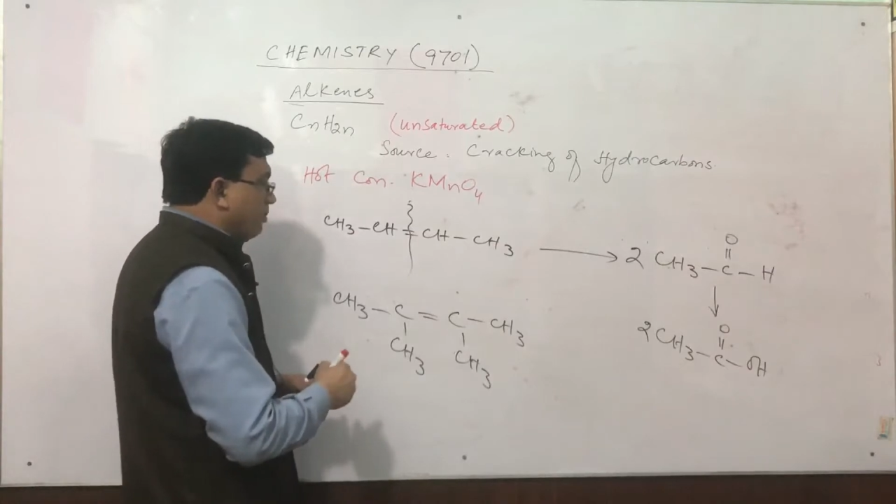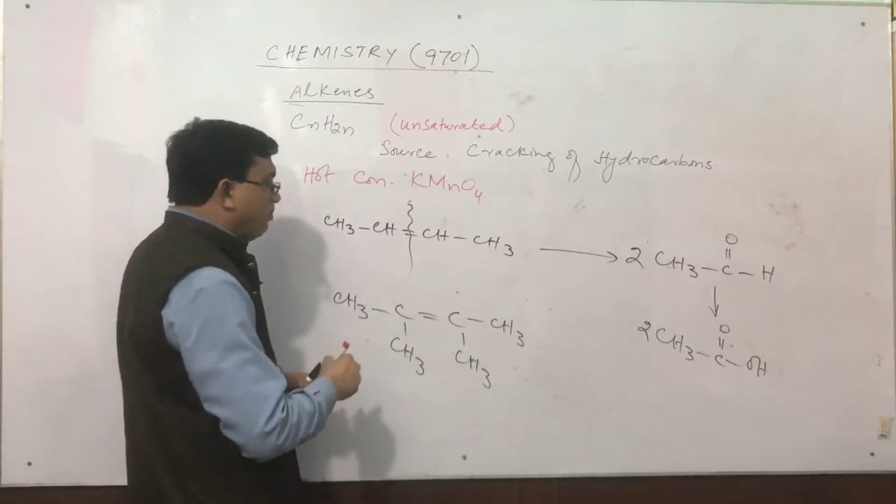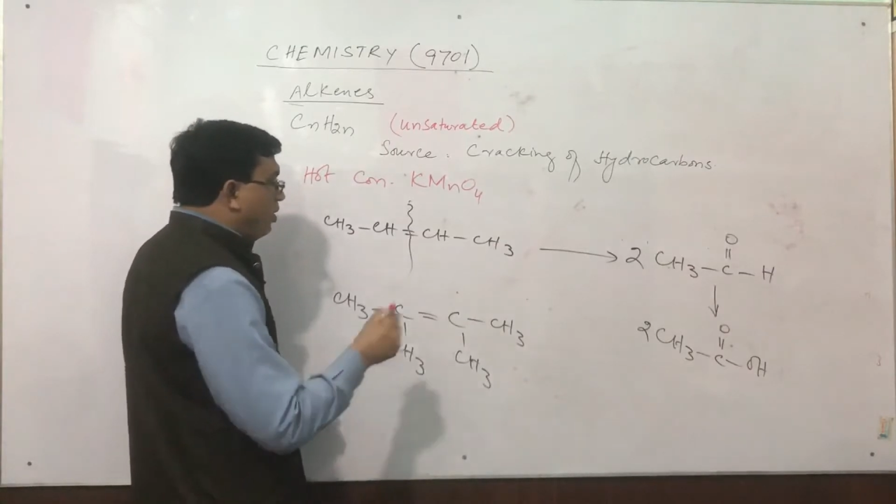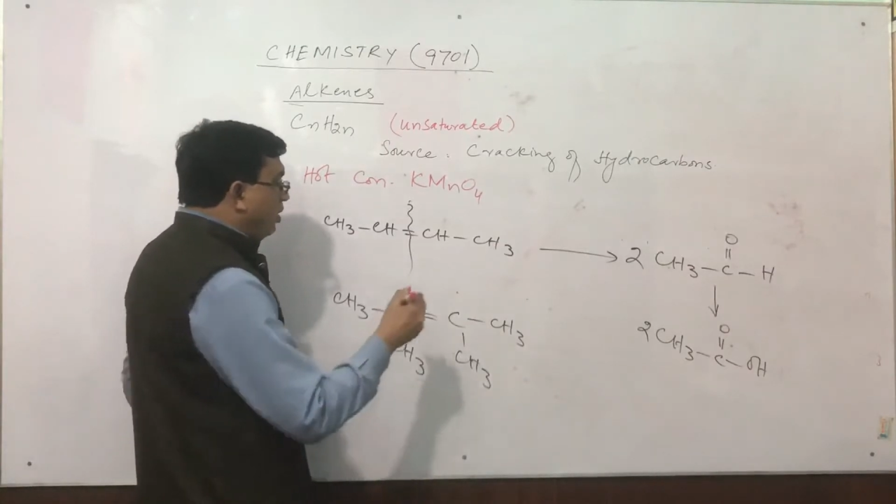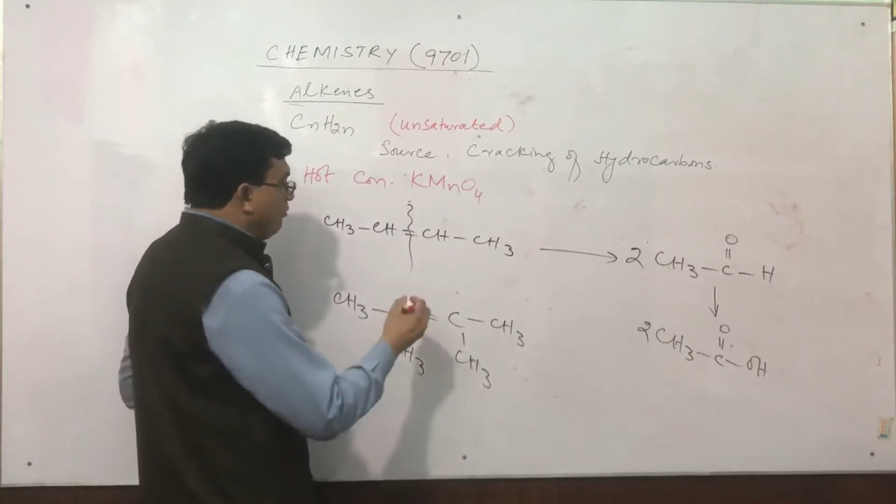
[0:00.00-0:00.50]

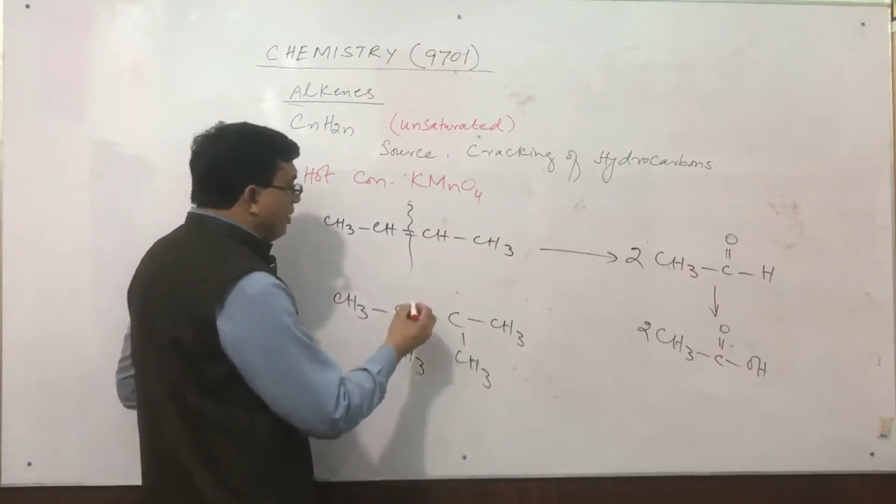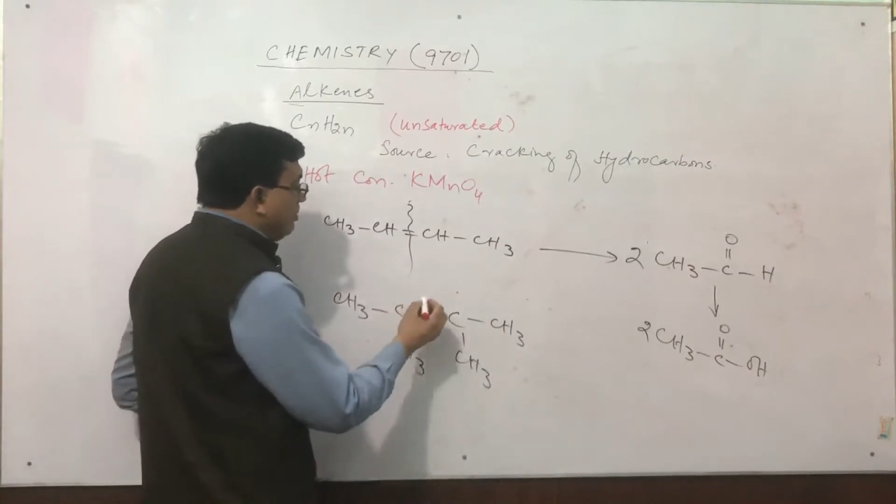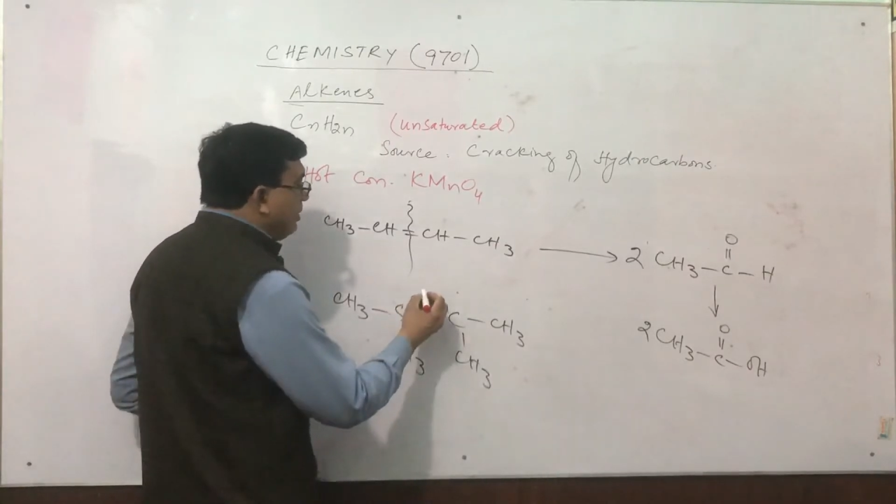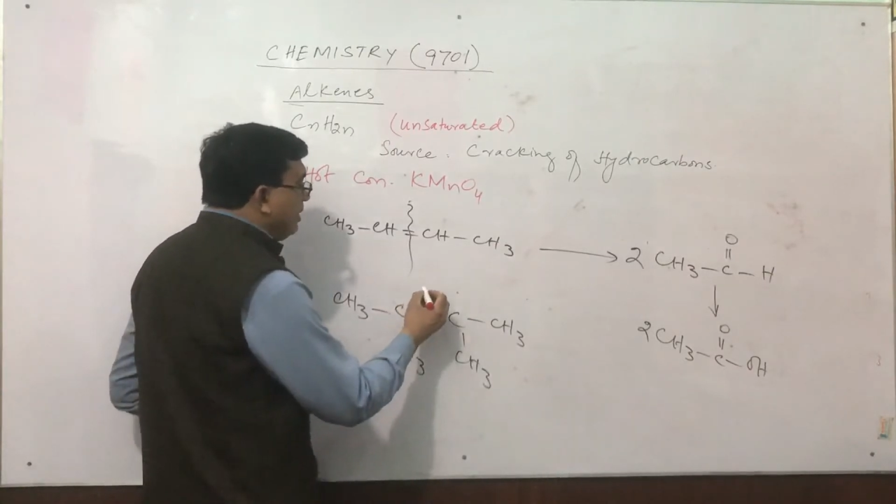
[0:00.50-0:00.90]
bond will